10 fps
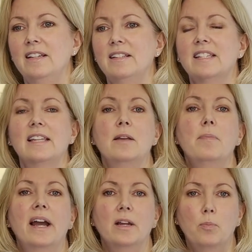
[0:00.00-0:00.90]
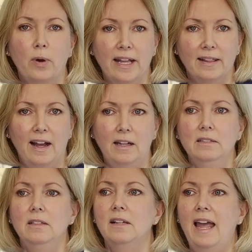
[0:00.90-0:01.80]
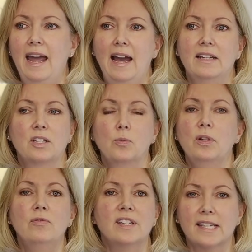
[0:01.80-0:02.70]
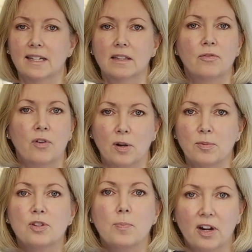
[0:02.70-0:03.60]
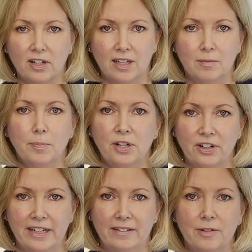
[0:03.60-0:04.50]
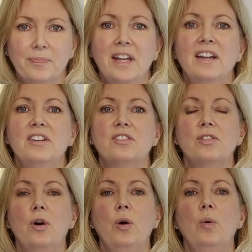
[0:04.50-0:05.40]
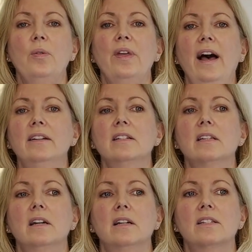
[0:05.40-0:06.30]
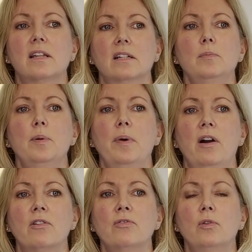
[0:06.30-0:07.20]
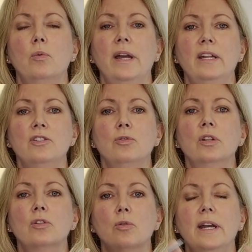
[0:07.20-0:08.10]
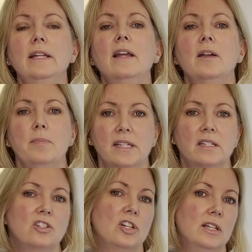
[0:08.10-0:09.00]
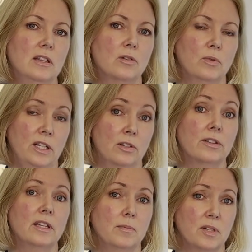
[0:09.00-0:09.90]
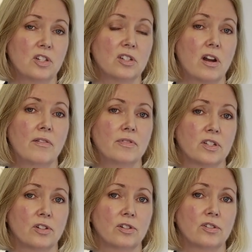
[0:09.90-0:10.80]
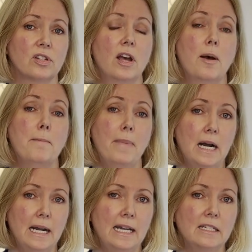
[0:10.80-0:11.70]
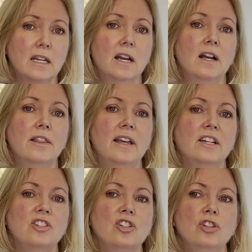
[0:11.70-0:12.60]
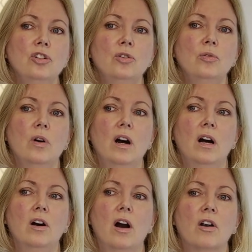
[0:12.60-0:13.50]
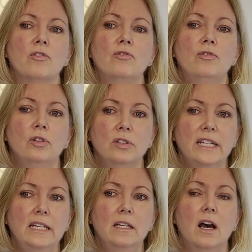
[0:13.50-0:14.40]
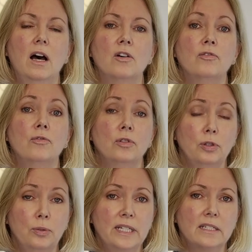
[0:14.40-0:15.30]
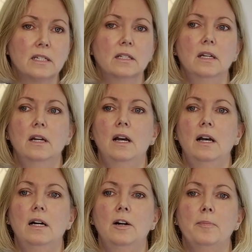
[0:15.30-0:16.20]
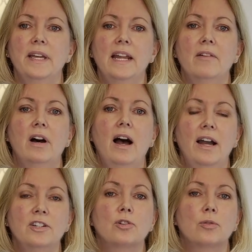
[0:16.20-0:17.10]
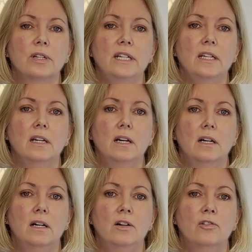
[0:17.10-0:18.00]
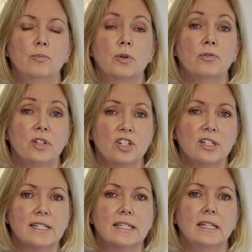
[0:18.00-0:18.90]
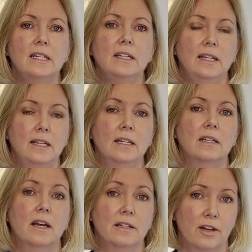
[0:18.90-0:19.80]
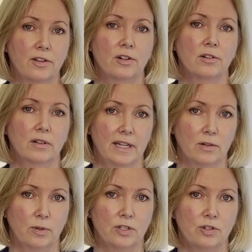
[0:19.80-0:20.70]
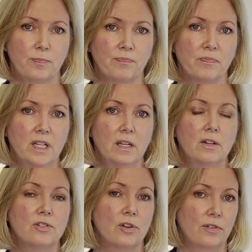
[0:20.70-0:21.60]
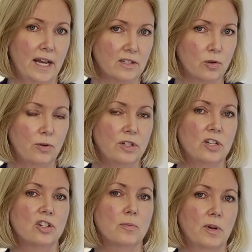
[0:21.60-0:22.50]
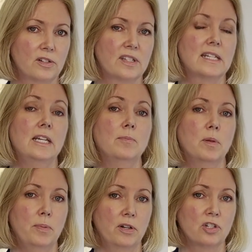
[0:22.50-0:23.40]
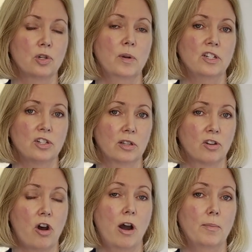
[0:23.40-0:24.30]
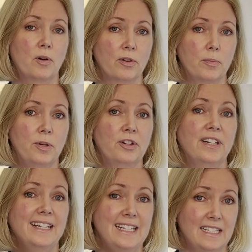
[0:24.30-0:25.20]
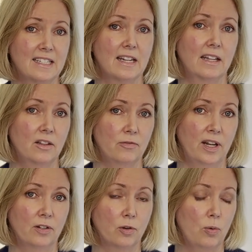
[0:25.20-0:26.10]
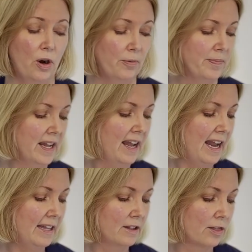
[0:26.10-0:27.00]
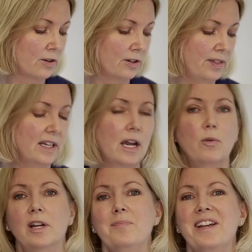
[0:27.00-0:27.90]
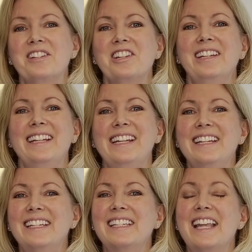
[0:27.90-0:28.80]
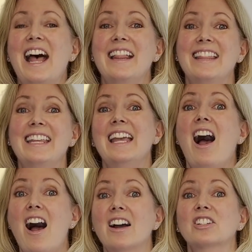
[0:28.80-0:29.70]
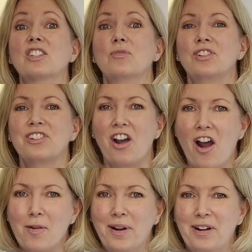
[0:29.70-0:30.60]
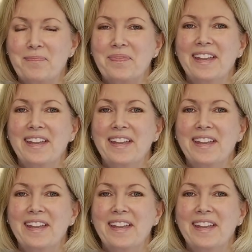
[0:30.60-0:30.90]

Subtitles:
said my abuela as we visited the farmer's market, period. So that is a subtle but powerful way to ingrain that message in the reader, the admissions officer's mind, that you are fully fluent and have a high degree of proficiency in another language. So that's quotation marks. Keep the punctuation, the comma, or the period inside the final quote. And the third thing I want to mention is the Oxford comma.